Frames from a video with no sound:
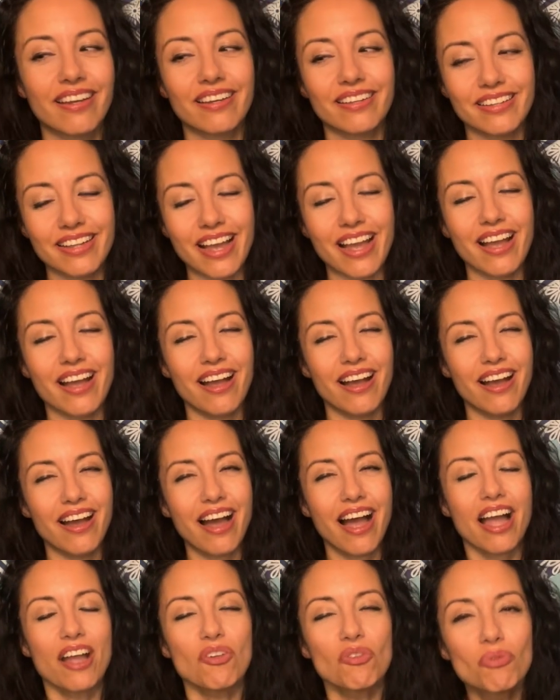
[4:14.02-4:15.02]
Yeah,
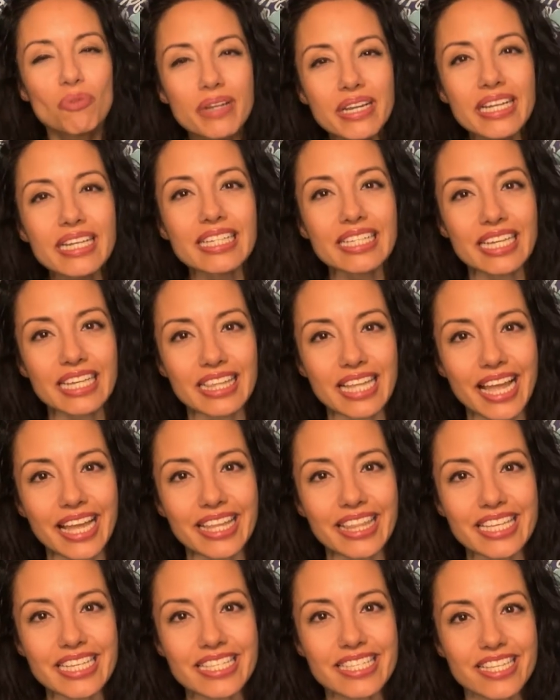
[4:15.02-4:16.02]
I really
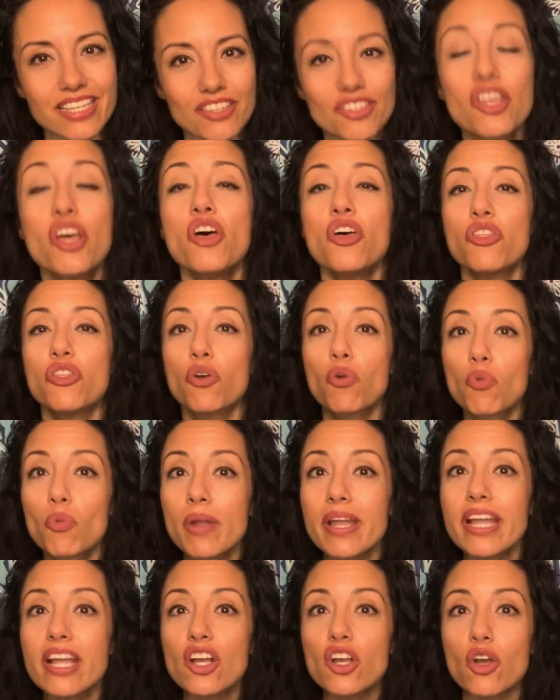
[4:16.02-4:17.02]
like these zills. The
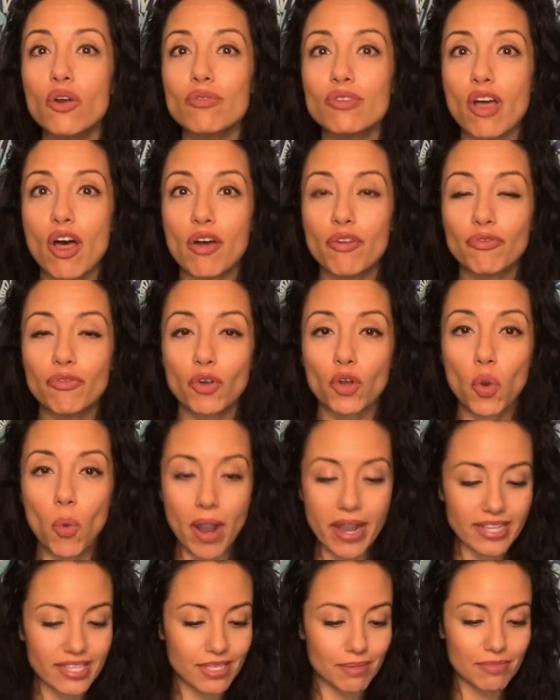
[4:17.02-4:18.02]
ring goes on for
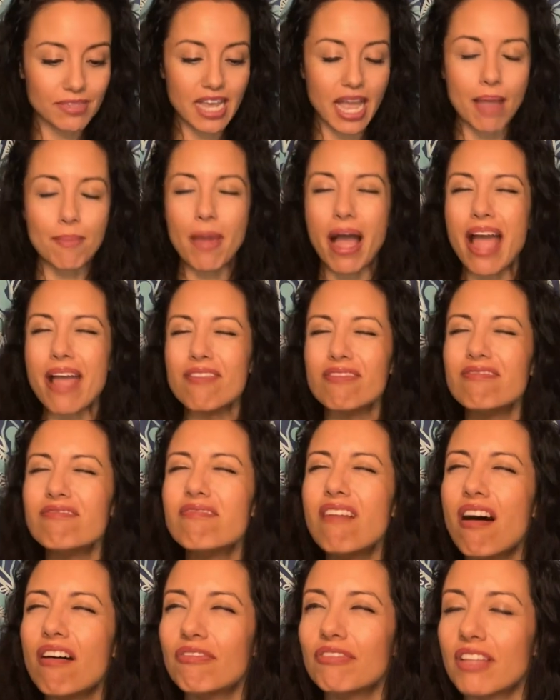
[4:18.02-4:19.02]
quite some time. I
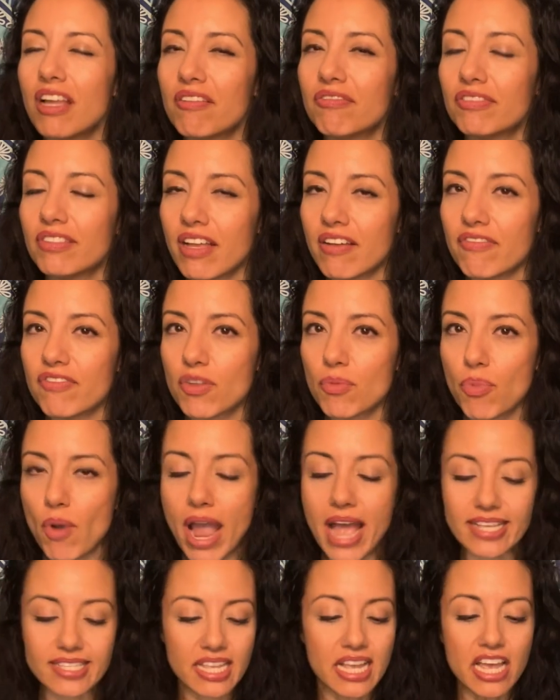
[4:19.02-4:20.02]
love, love, love the
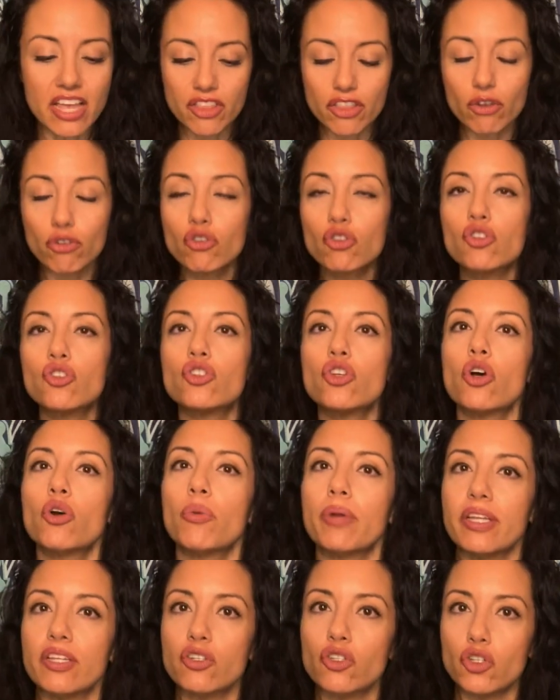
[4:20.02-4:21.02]
brass. They're so
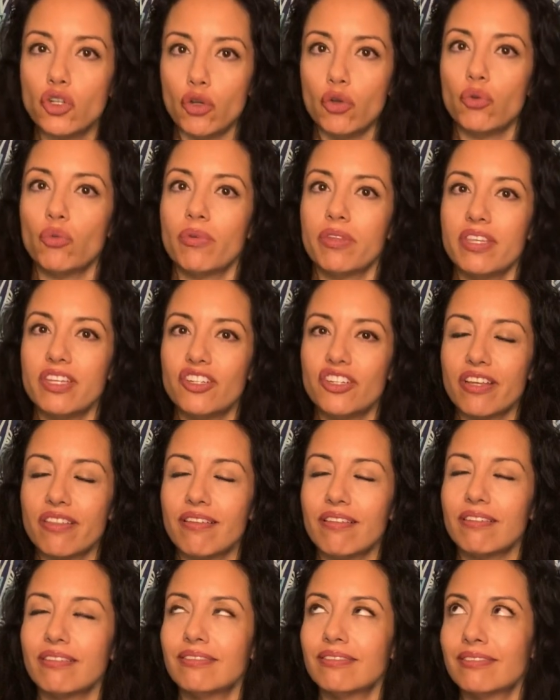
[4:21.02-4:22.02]
in tune with each
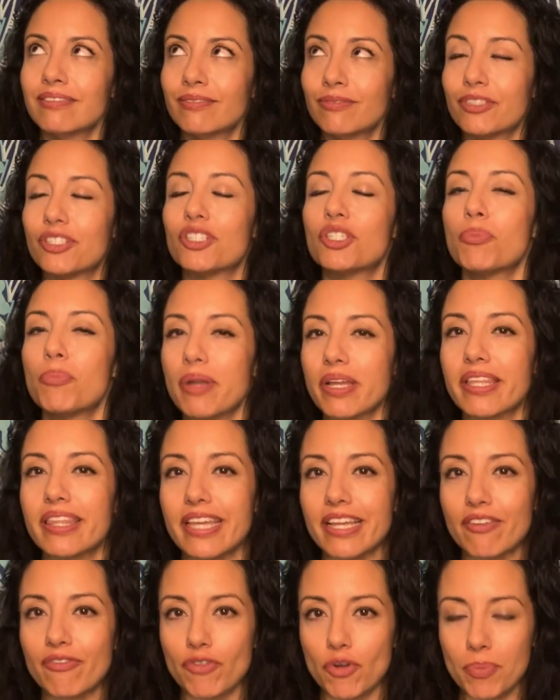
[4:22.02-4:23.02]
other, which is a big
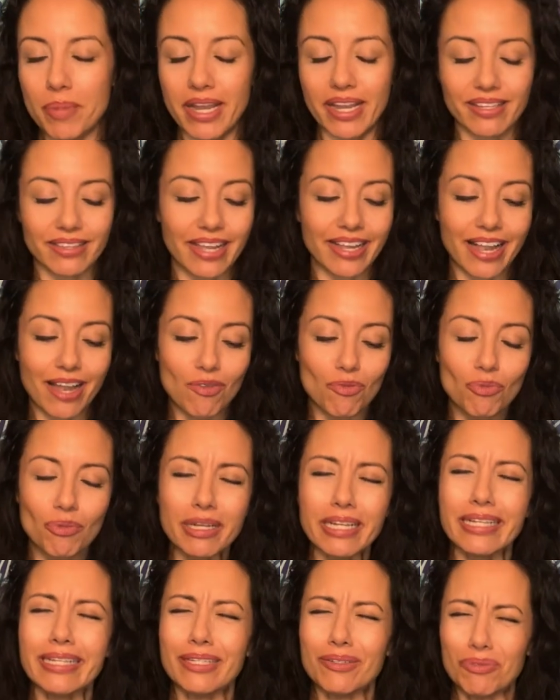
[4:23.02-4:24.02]
thing for me. Like I
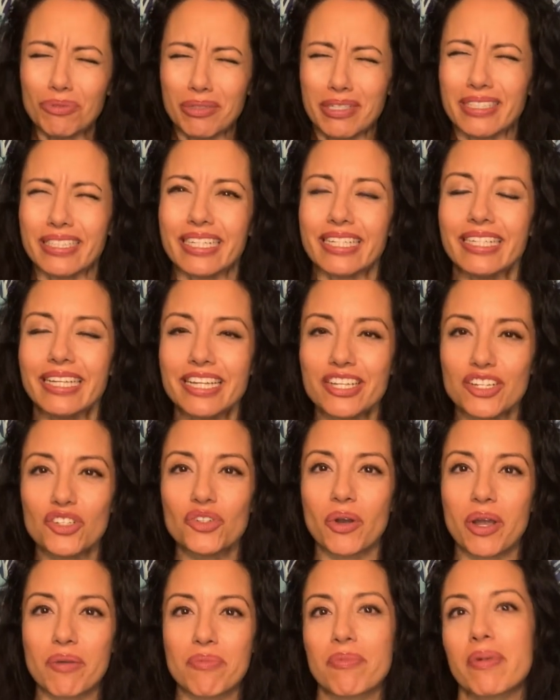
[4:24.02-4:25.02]
really, really
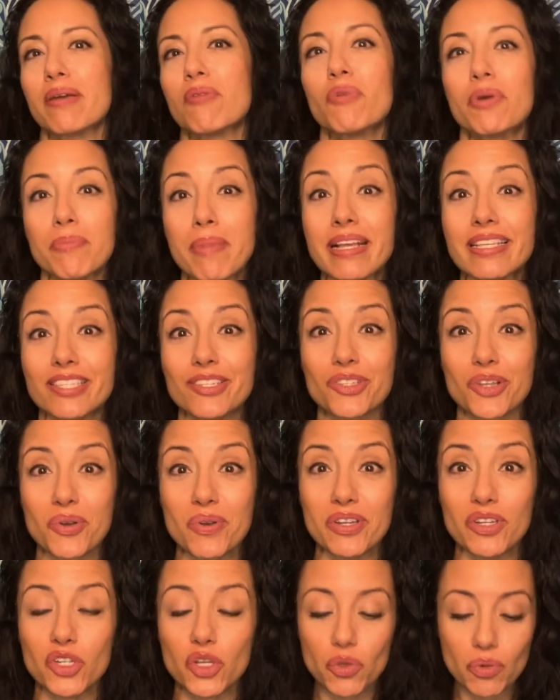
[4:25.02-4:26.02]
enjoy when my, when my zills are
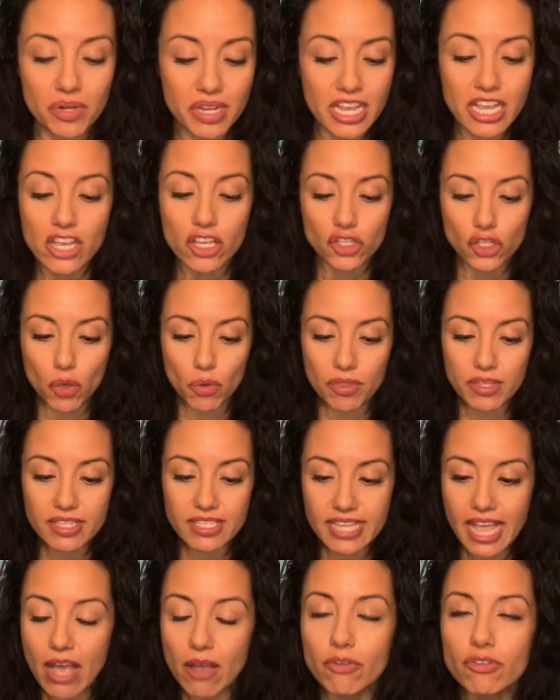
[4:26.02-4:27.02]
in tune. So the
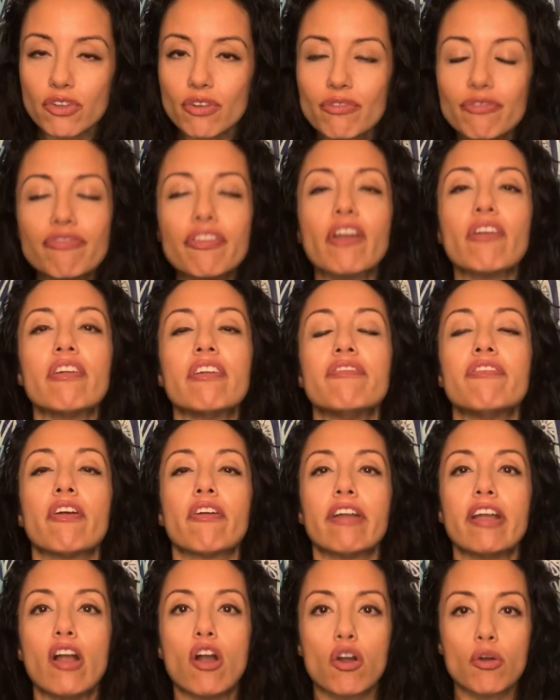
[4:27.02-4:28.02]
sounds are very,
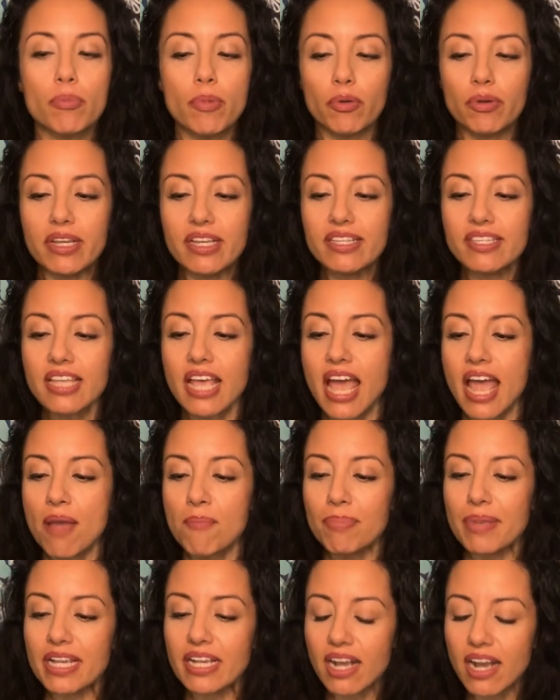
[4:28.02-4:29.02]
very harmonious
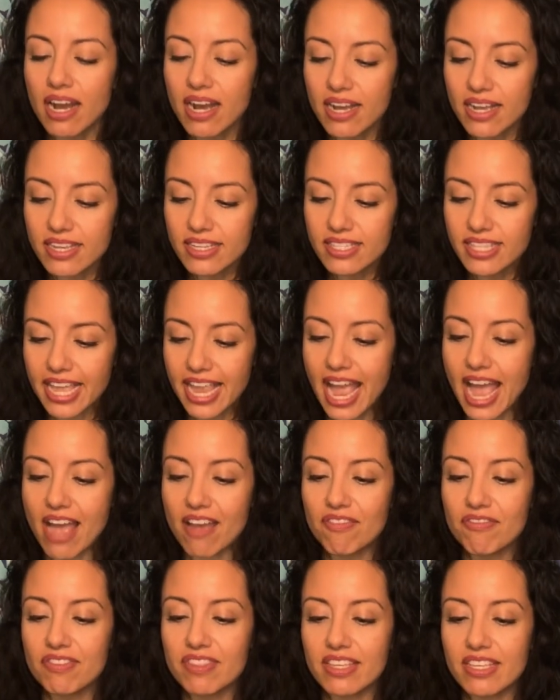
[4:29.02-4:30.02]
because they
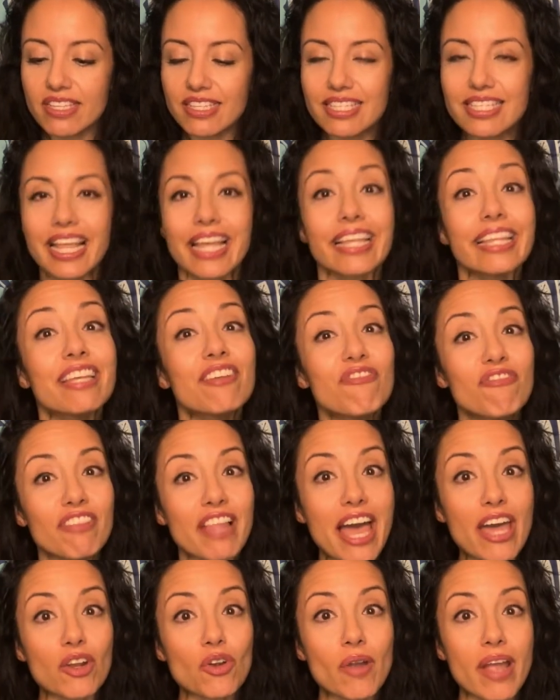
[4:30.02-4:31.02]
have the slightly
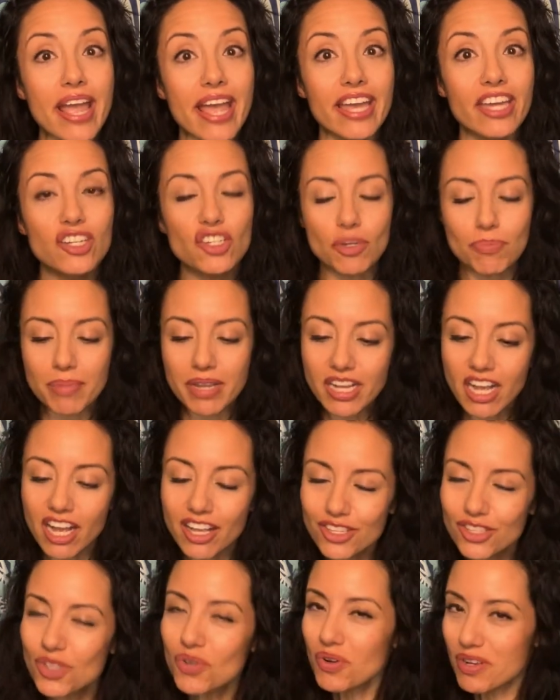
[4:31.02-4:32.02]
flatter edge and
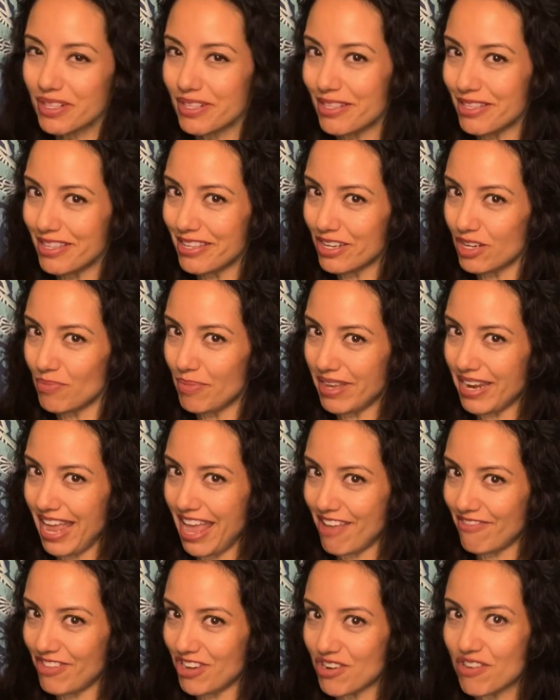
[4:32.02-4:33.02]
because they're a little bit
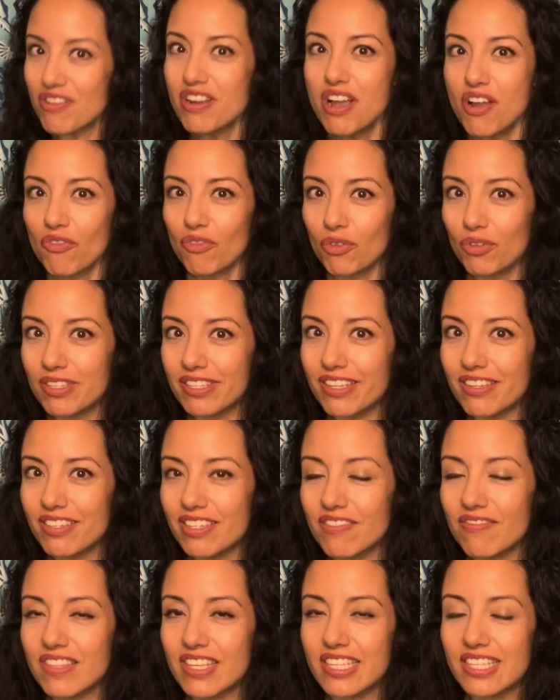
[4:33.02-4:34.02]
heavier for zills
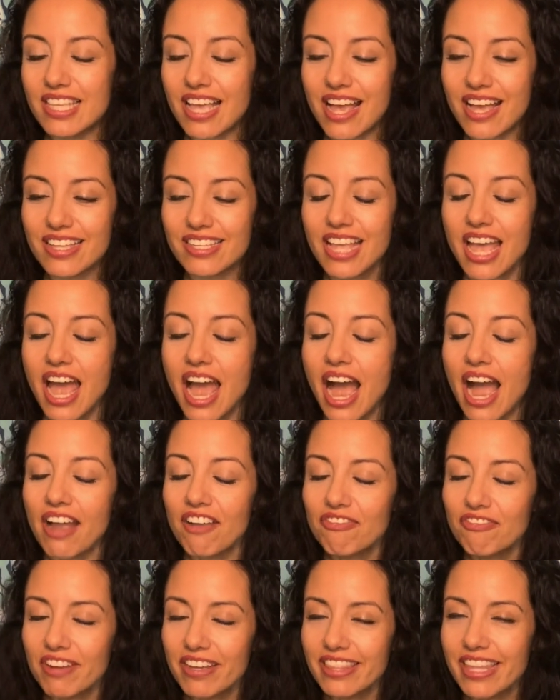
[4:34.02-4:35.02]
of this size, I
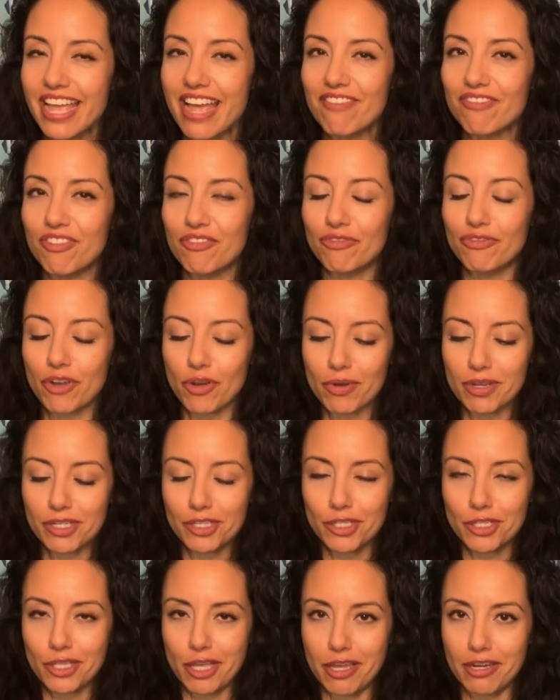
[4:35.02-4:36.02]
find they have a very
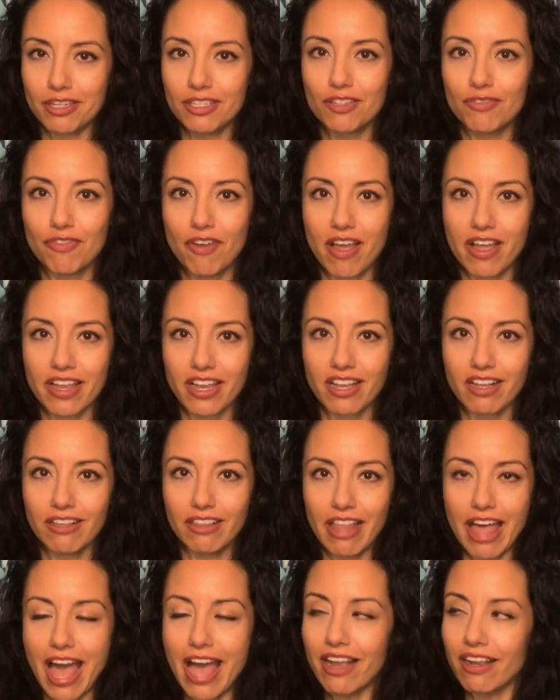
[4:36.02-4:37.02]
satisfying
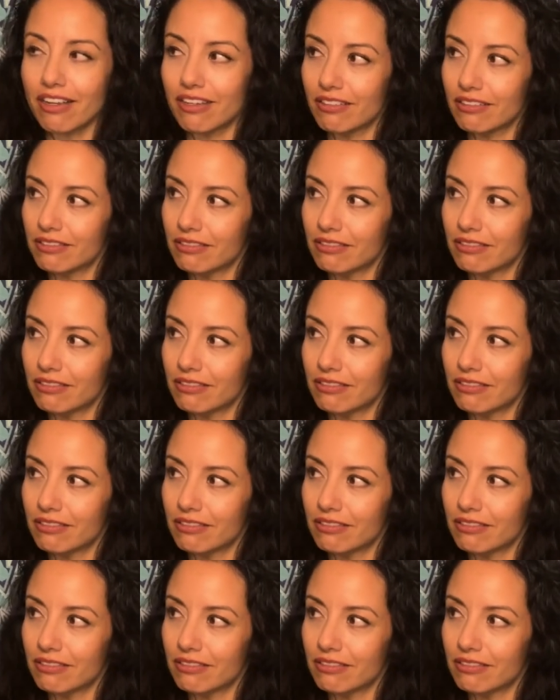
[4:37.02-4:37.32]
clack.